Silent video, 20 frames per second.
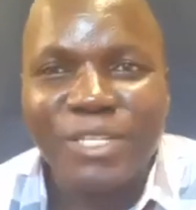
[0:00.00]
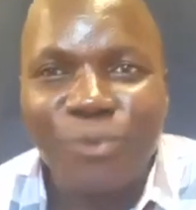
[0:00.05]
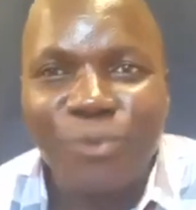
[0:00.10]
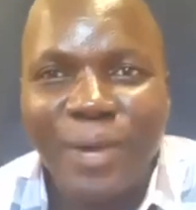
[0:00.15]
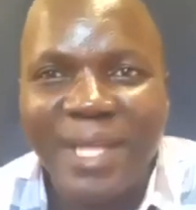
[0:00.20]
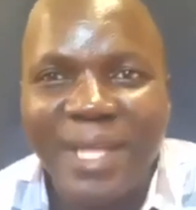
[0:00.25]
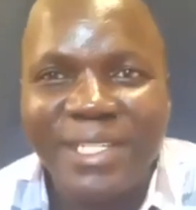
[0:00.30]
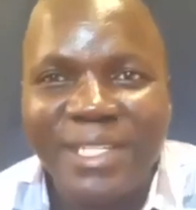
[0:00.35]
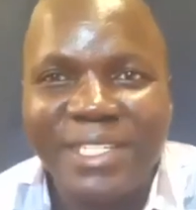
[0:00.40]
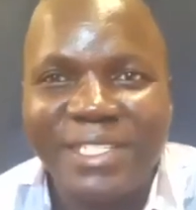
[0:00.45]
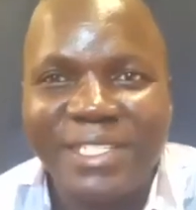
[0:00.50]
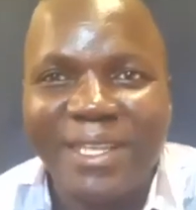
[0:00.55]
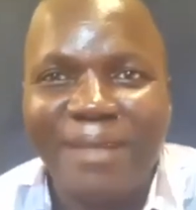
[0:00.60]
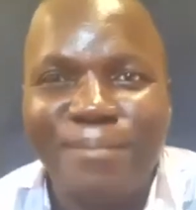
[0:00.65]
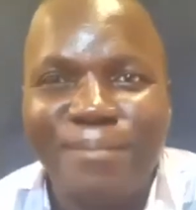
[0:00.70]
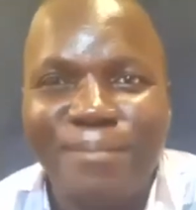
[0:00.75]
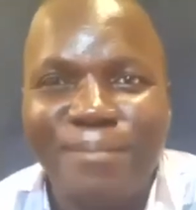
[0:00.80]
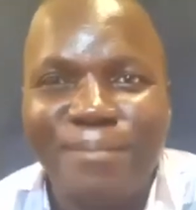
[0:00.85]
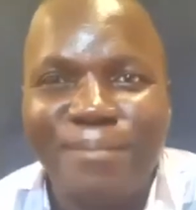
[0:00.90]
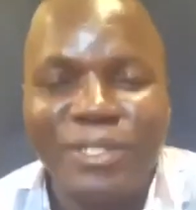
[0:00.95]
where it is a
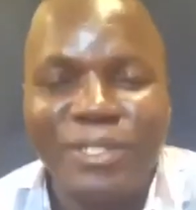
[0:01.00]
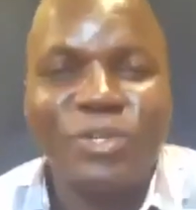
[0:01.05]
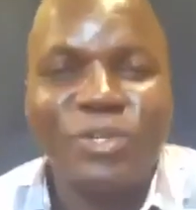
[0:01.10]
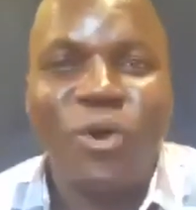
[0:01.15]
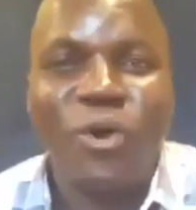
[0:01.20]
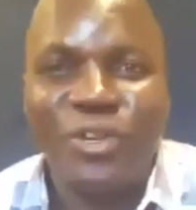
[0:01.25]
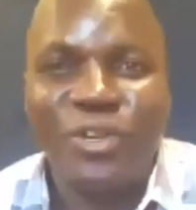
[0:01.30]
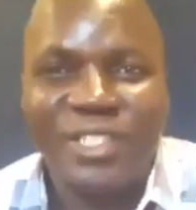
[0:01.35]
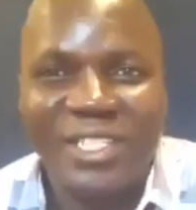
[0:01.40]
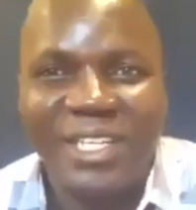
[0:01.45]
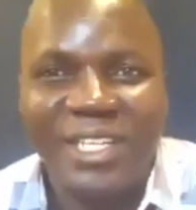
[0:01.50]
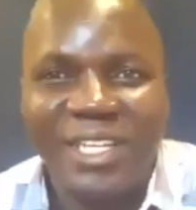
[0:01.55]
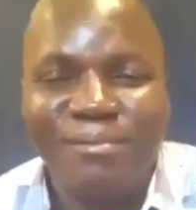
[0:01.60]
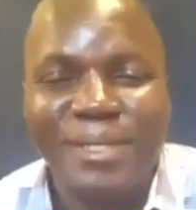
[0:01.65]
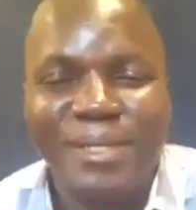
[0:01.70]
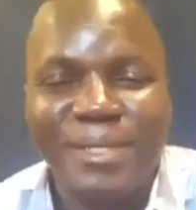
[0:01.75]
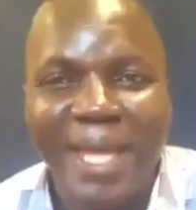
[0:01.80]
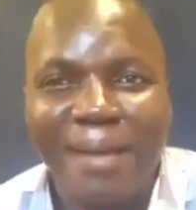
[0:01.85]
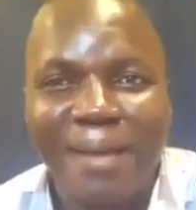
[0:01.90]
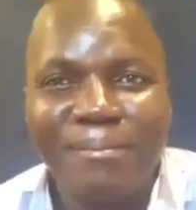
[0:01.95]
bit hot, it
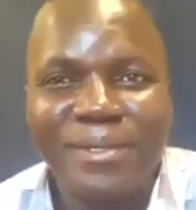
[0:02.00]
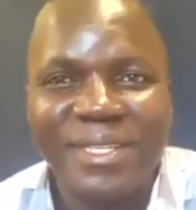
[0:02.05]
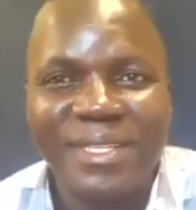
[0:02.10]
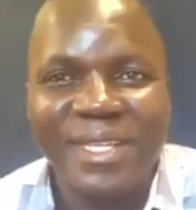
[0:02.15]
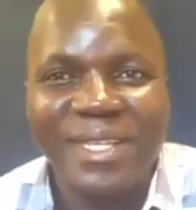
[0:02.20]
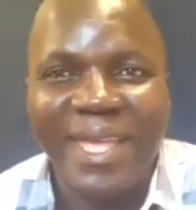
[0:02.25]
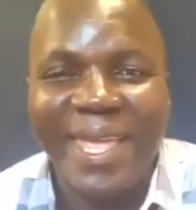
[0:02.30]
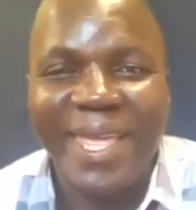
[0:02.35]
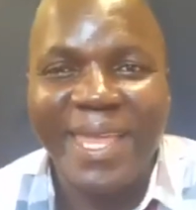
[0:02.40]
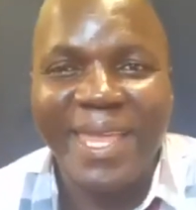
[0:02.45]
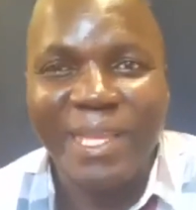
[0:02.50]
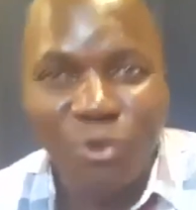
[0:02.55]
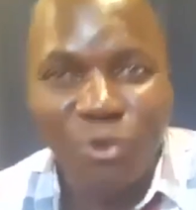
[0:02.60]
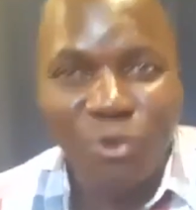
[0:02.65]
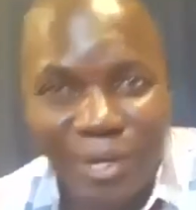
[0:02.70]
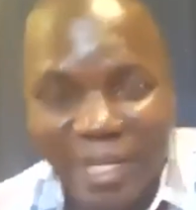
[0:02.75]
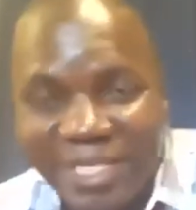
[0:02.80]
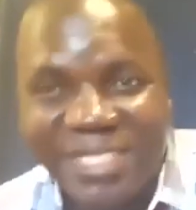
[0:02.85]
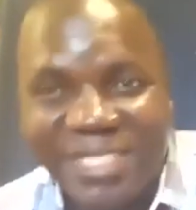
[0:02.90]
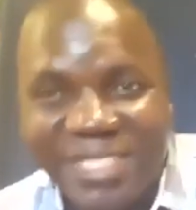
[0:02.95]
becomes a
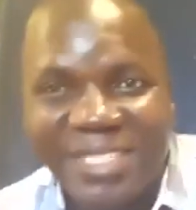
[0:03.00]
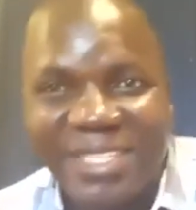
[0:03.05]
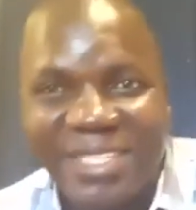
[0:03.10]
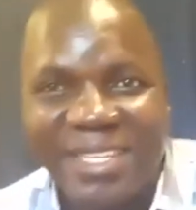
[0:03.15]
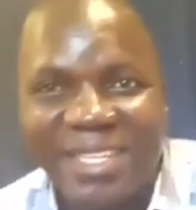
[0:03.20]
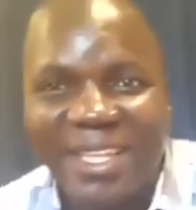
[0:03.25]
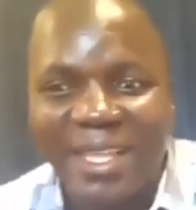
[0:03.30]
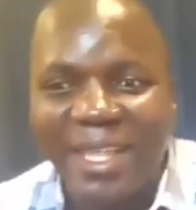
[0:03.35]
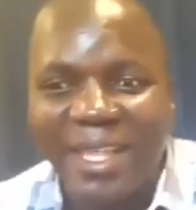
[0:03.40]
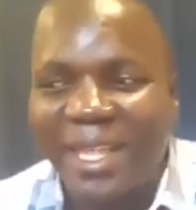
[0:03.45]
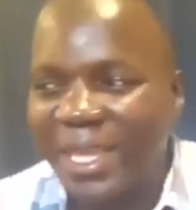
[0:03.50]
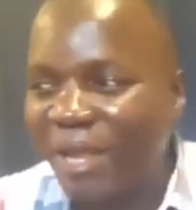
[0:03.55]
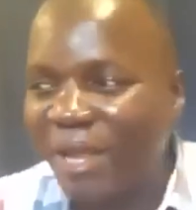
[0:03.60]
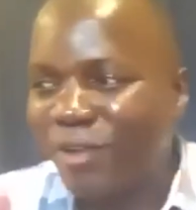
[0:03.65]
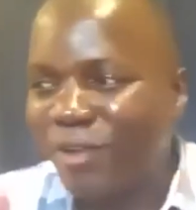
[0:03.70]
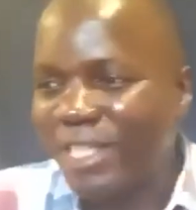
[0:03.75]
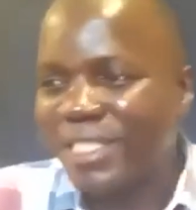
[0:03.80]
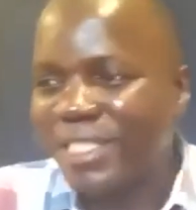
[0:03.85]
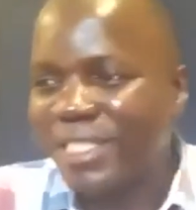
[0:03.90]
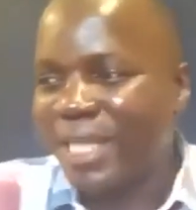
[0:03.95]
liquid. Now
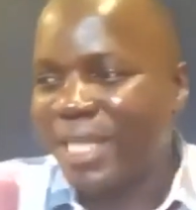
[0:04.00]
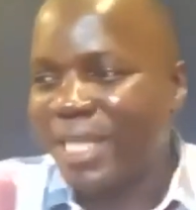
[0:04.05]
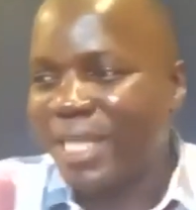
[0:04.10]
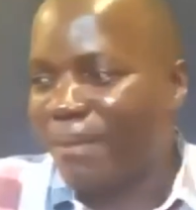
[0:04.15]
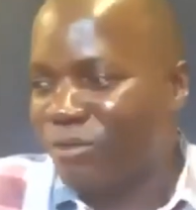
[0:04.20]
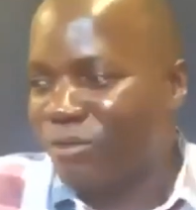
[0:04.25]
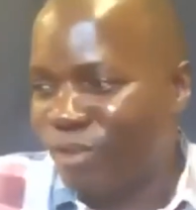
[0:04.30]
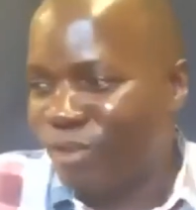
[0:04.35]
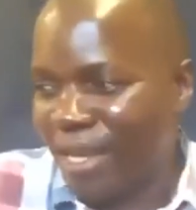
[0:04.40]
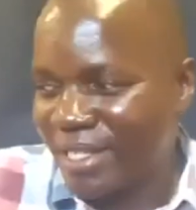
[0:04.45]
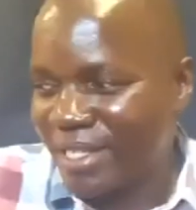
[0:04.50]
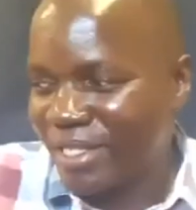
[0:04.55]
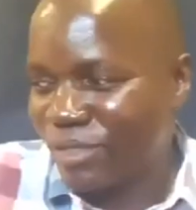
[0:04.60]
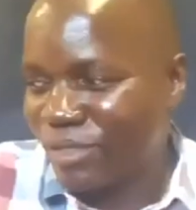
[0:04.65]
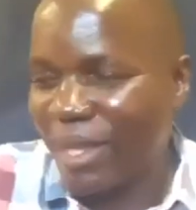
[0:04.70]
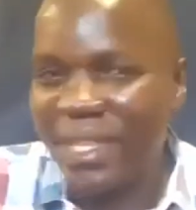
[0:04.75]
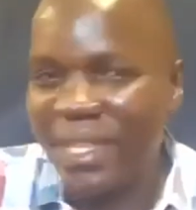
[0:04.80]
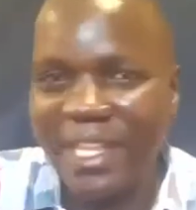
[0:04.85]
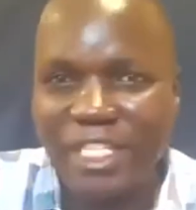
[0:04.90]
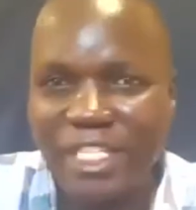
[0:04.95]
let's come to the next
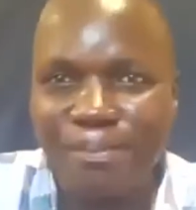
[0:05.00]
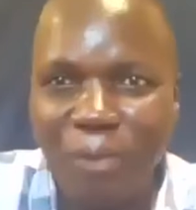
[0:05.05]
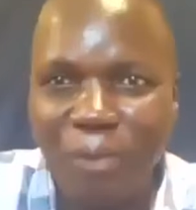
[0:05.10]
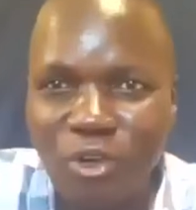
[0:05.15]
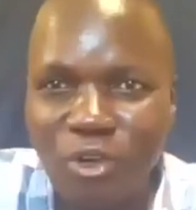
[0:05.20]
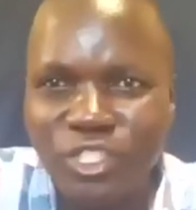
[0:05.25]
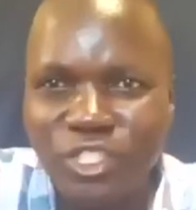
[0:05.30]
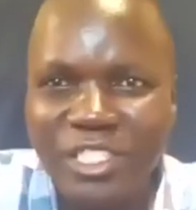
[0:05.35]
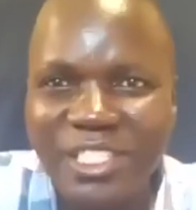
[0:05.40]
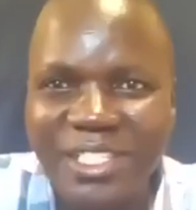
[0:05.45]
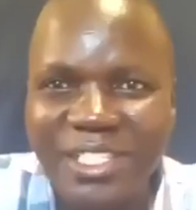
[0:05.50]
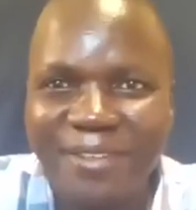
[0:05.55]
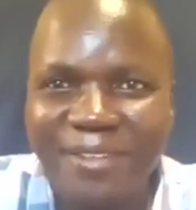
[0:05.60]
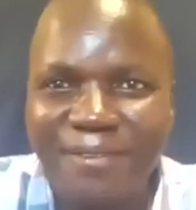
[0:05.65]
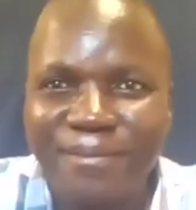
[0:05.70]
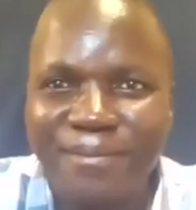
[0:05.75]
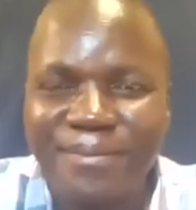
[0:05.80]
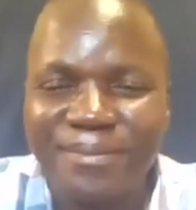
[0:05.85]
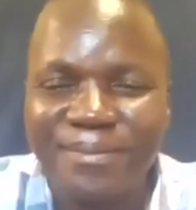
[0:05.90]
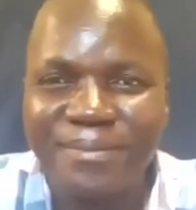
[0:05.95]
one, the sponge.
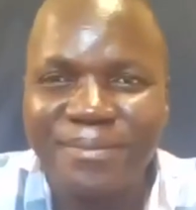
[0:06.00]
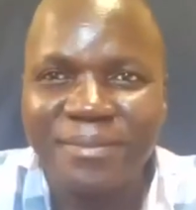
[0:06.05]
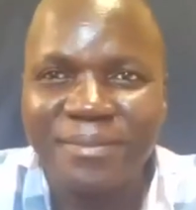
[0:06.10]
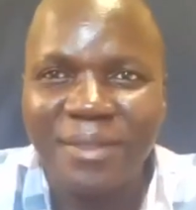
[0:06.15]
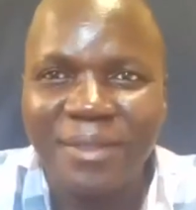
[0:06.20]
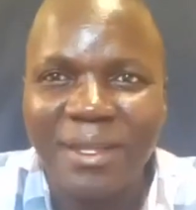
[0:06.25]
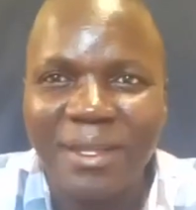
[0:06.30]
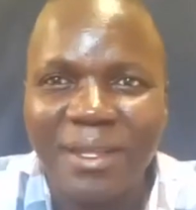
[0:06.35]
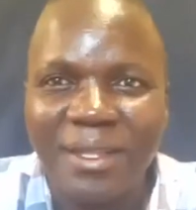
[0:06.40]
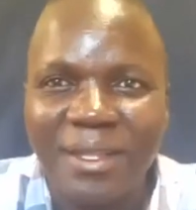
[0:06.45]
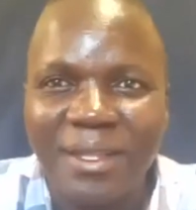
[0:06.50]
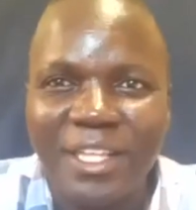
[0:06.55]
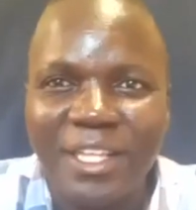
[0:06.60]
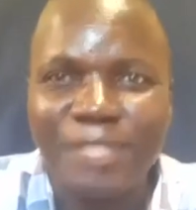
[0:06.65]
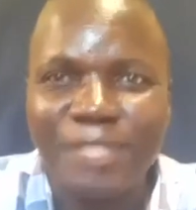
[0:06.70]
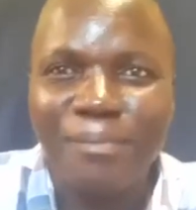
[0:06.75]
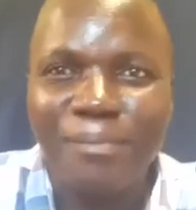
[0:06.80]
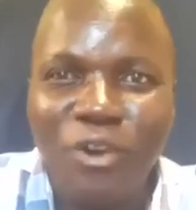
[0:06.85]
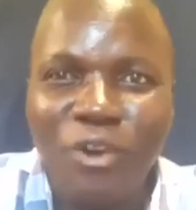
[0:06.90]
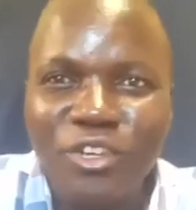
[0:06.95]
The
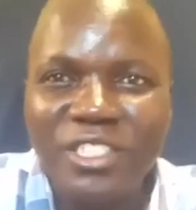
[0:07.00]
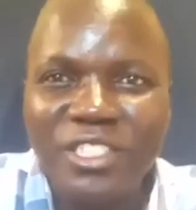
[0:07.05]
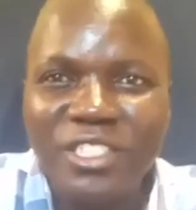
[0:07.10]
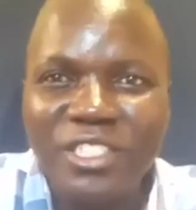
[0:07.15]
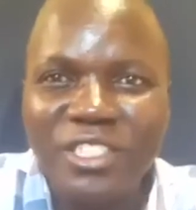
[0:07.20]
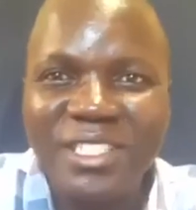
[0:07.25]
sponge.